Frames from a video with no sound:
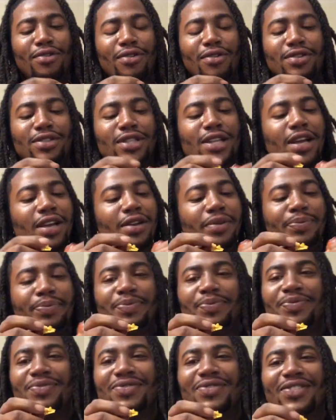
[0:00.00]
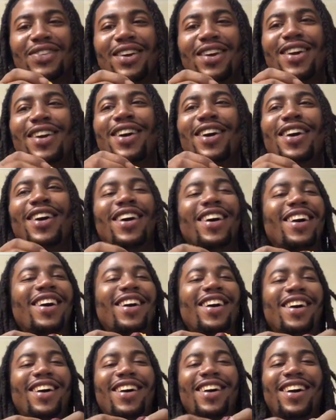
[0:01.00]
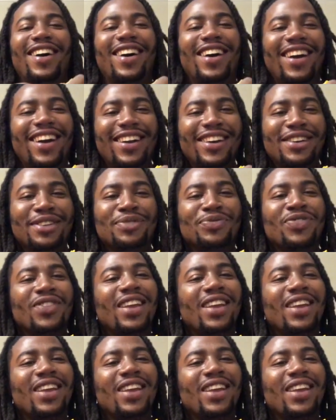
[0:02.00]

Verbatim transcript: See? hey, hey.